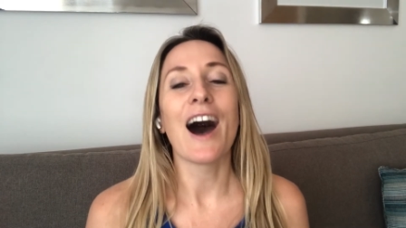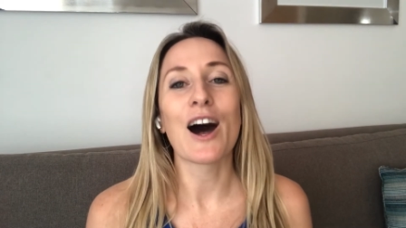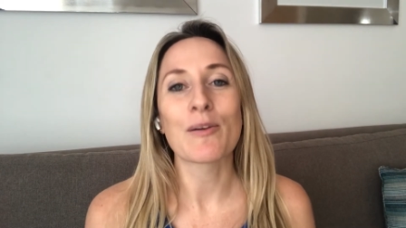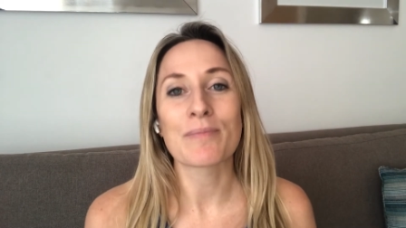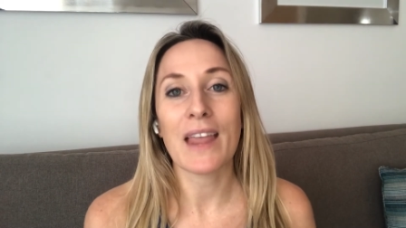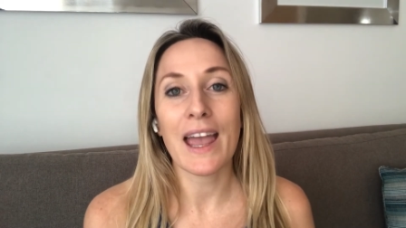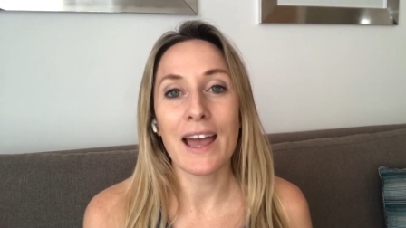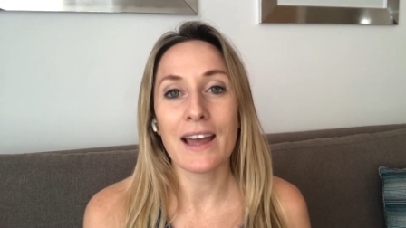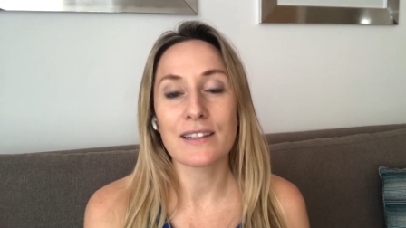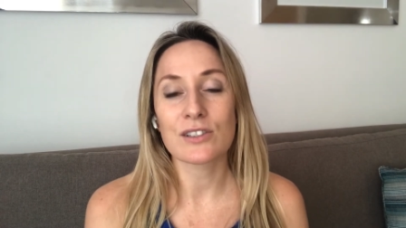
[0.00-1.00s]
um,
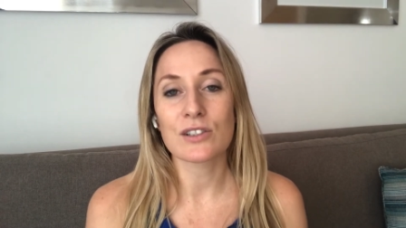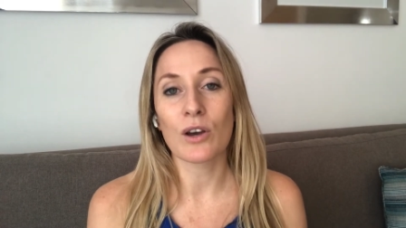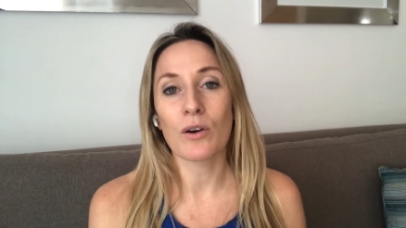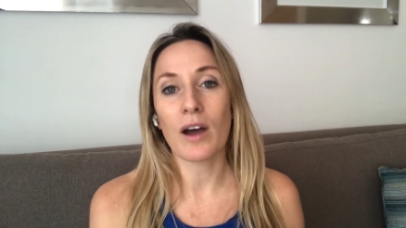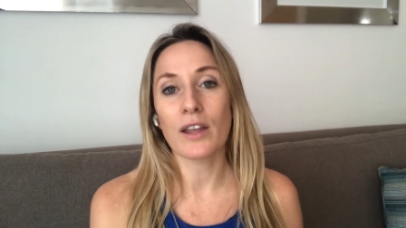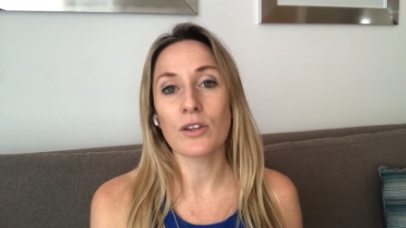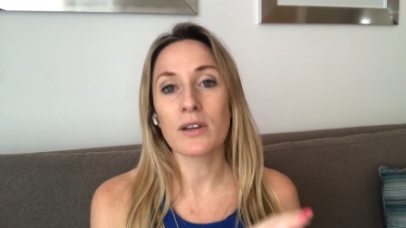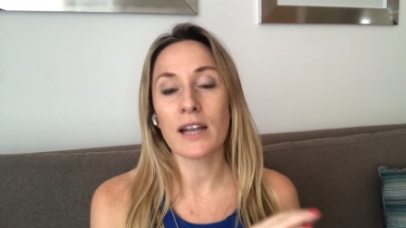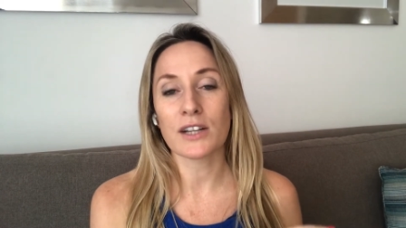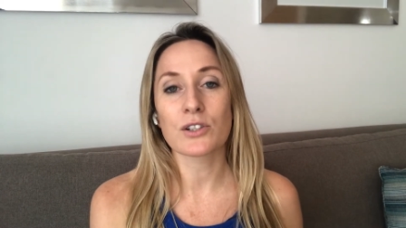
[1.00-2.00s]
and so you
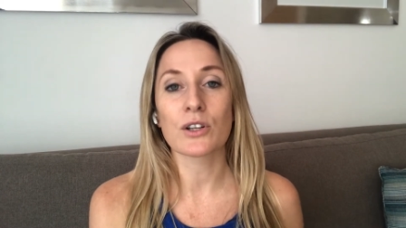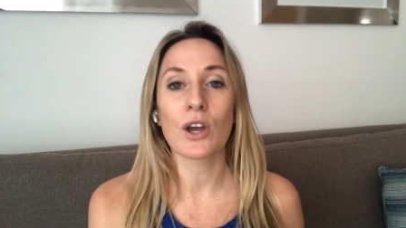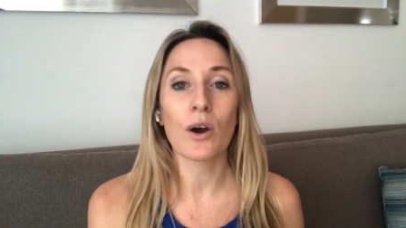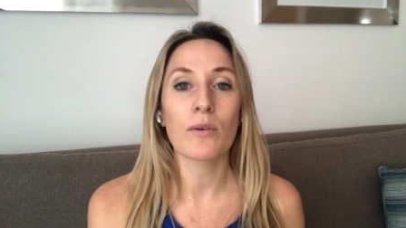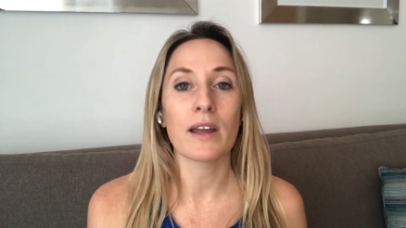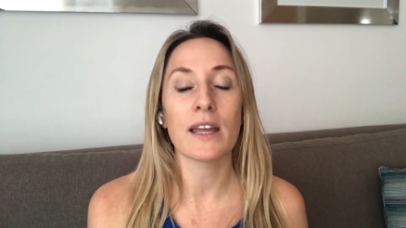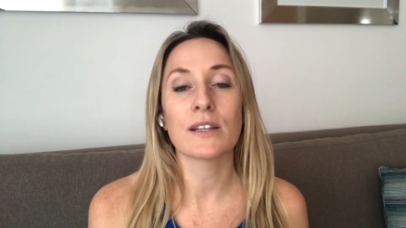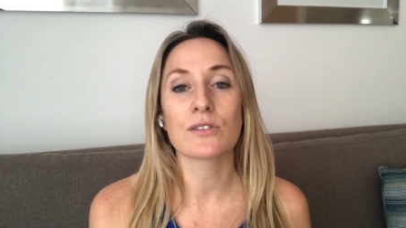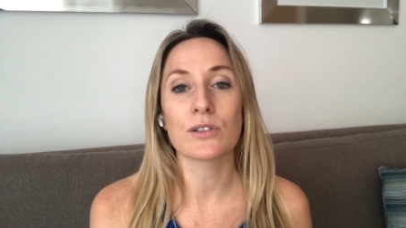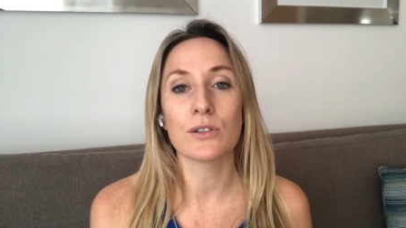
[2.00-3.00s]
can actually go
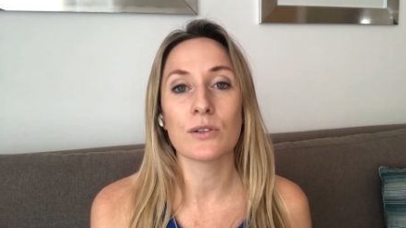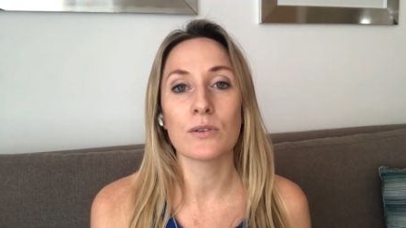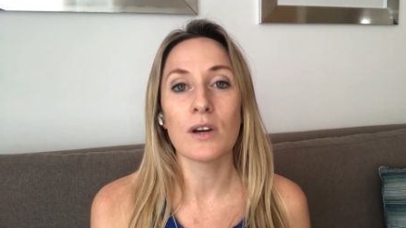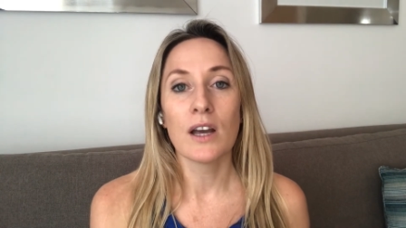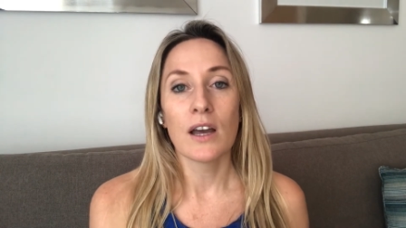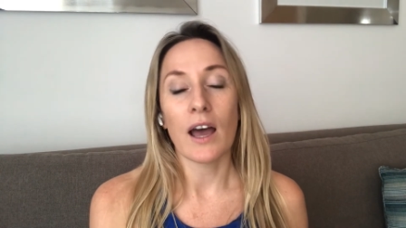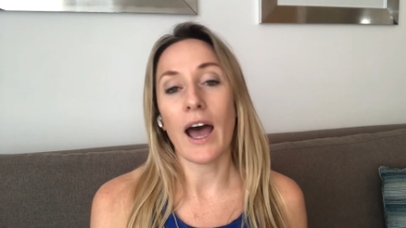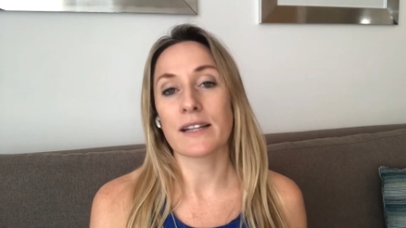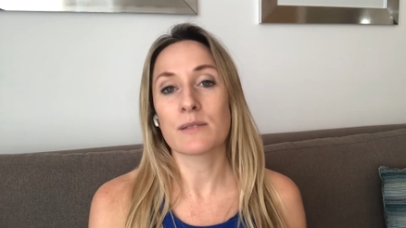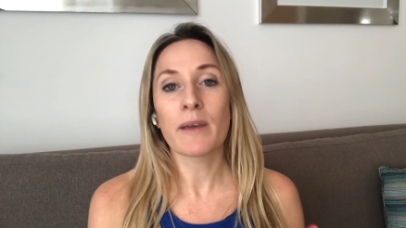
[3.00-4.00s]
into
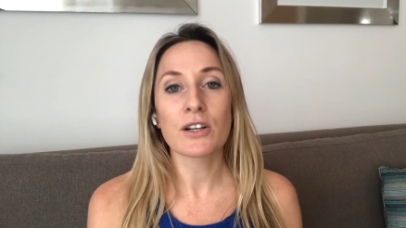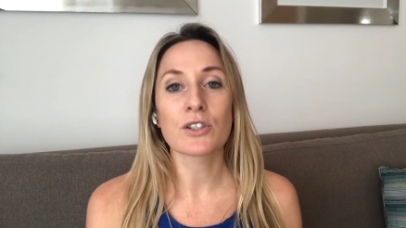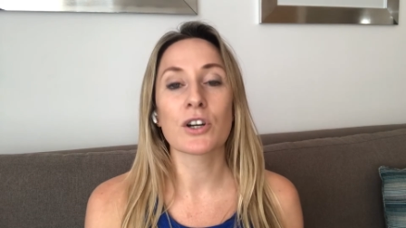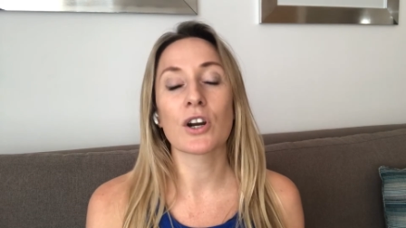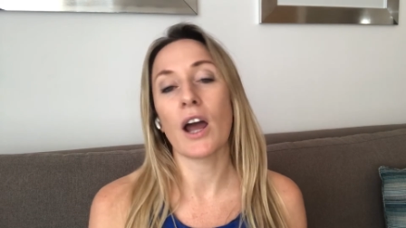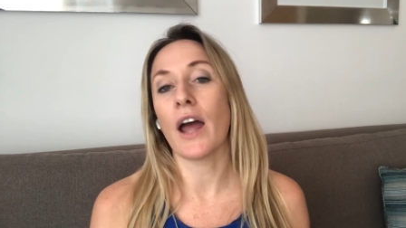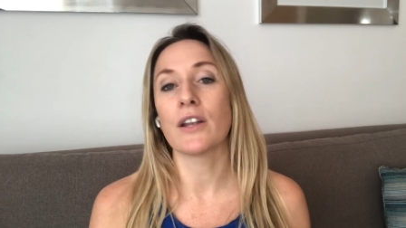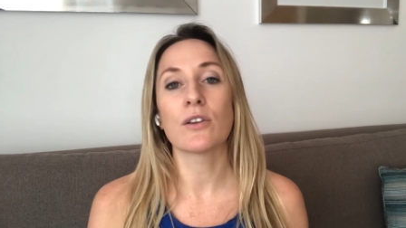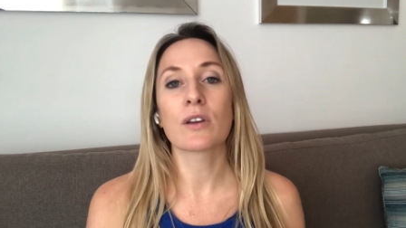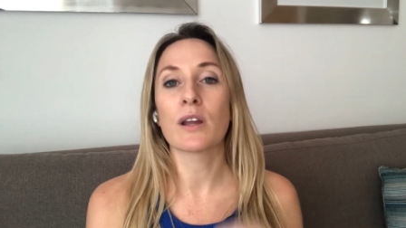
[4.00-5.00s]
Ads Manager
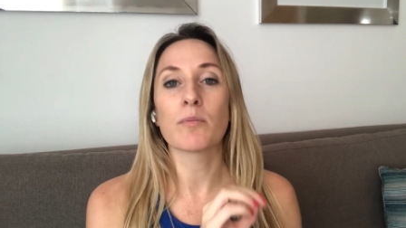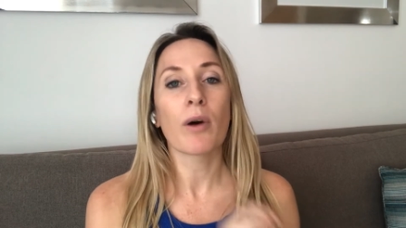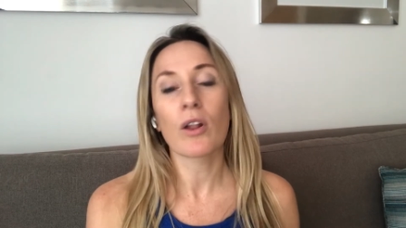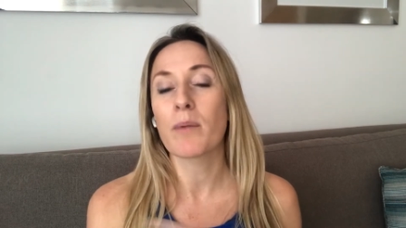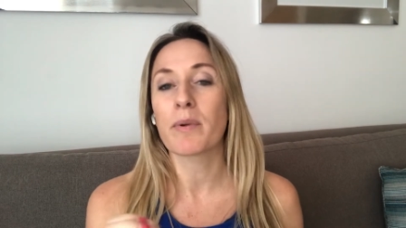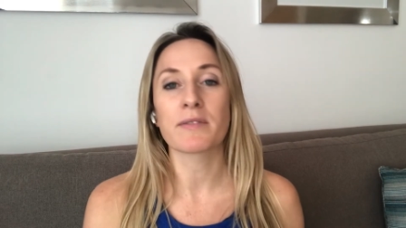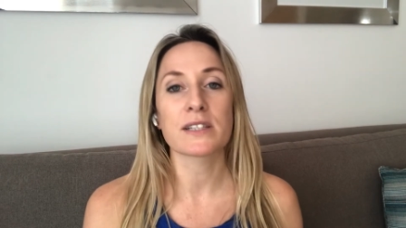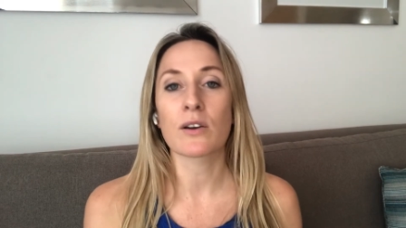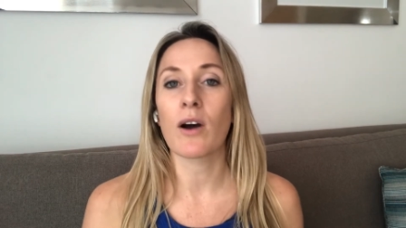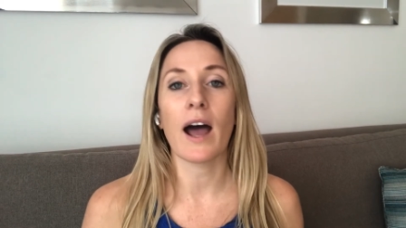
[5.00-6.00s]
and you can pull up every
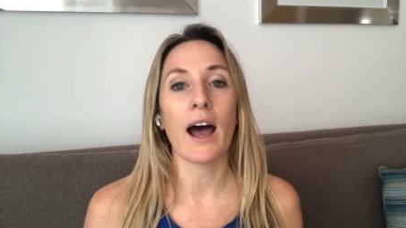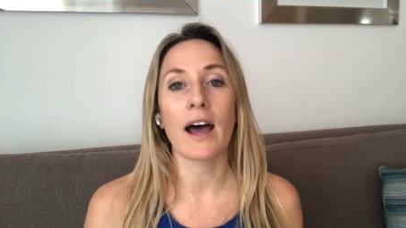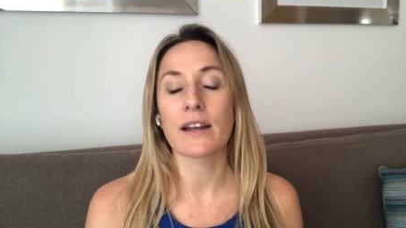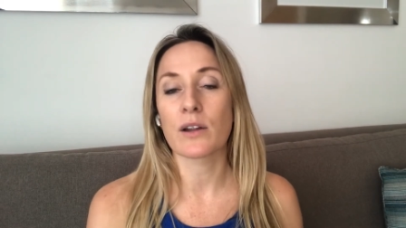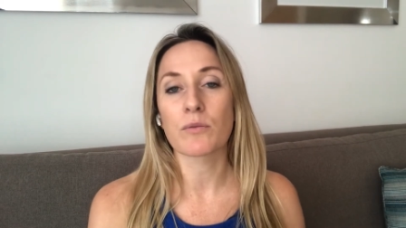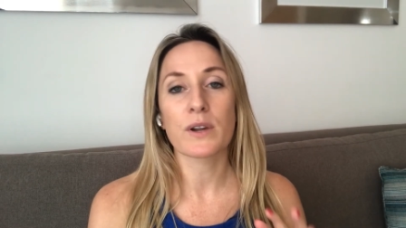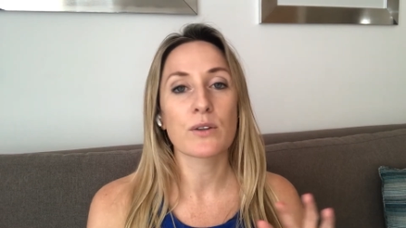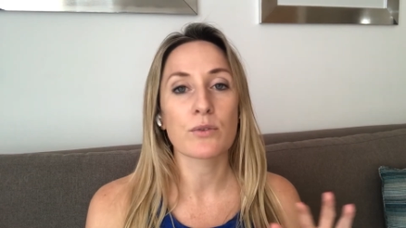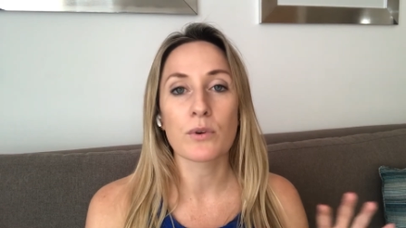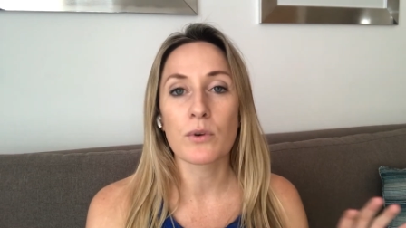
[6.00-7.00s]
single ad and
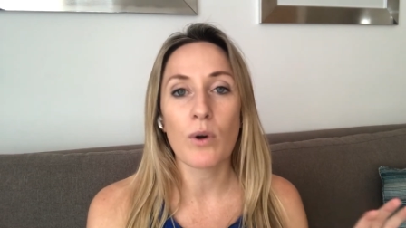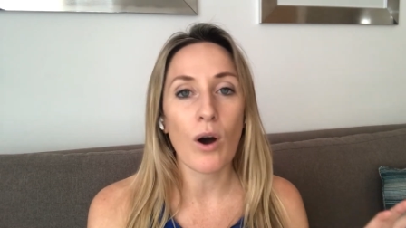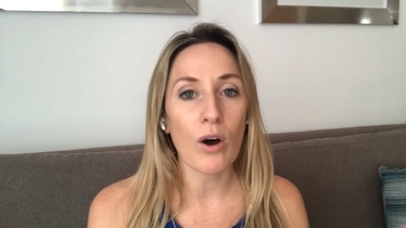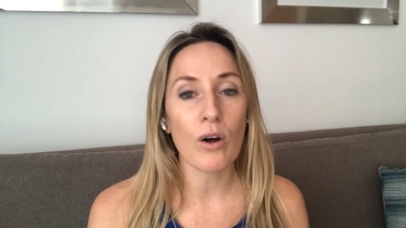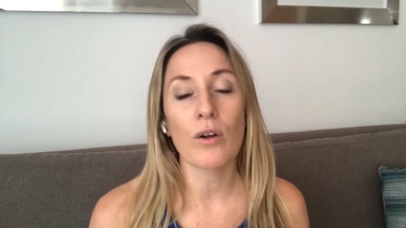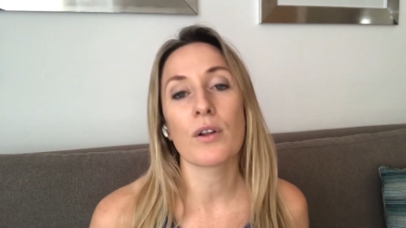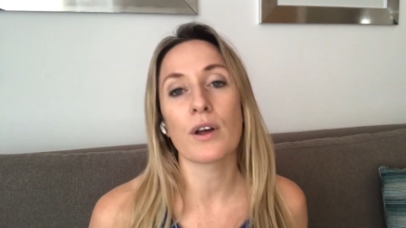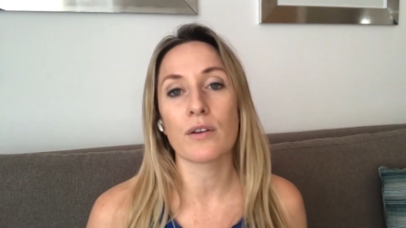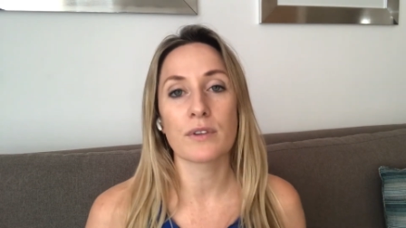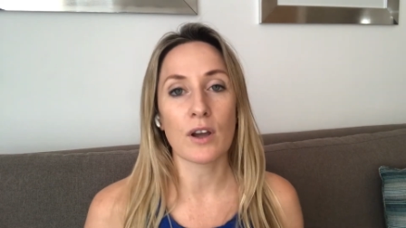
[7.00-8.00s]
read through all
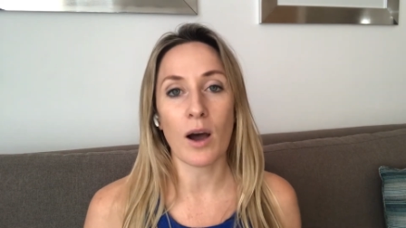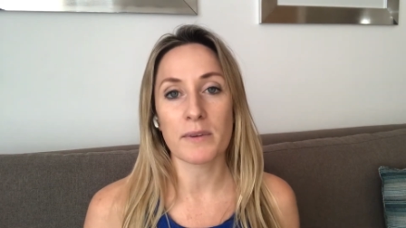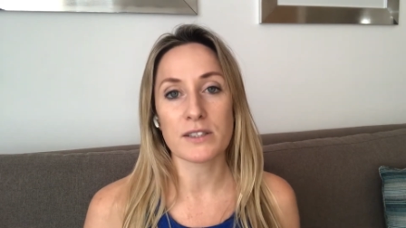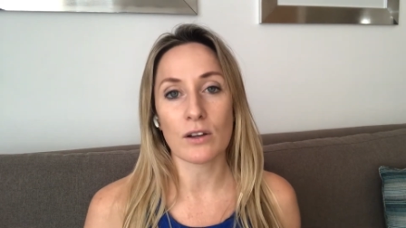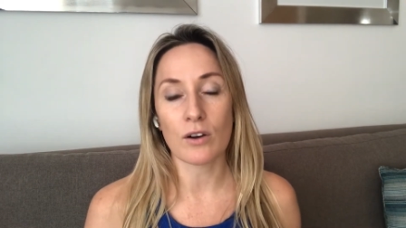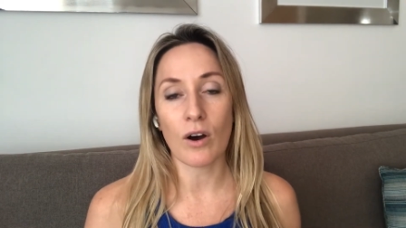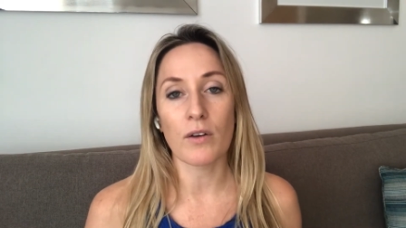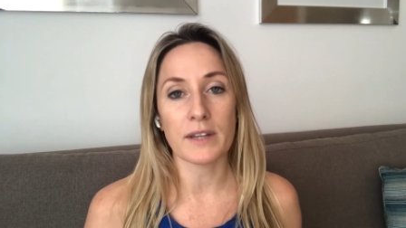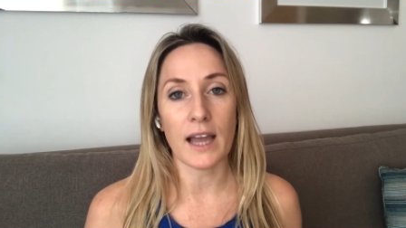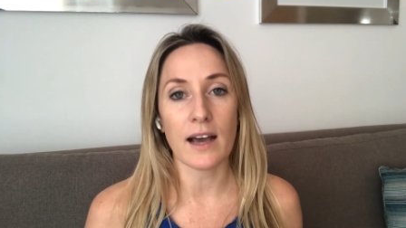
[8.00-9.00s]
of the comments on all
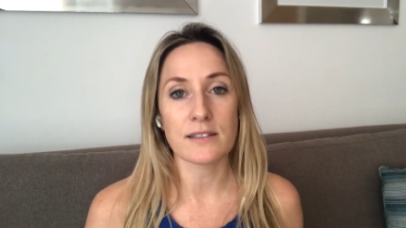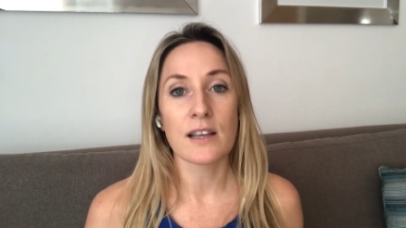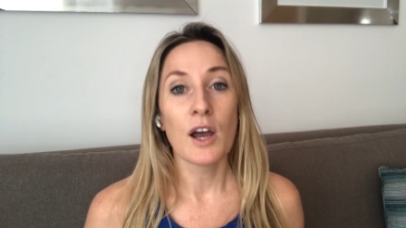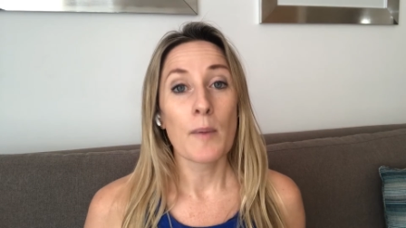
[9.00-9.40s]
of the ads.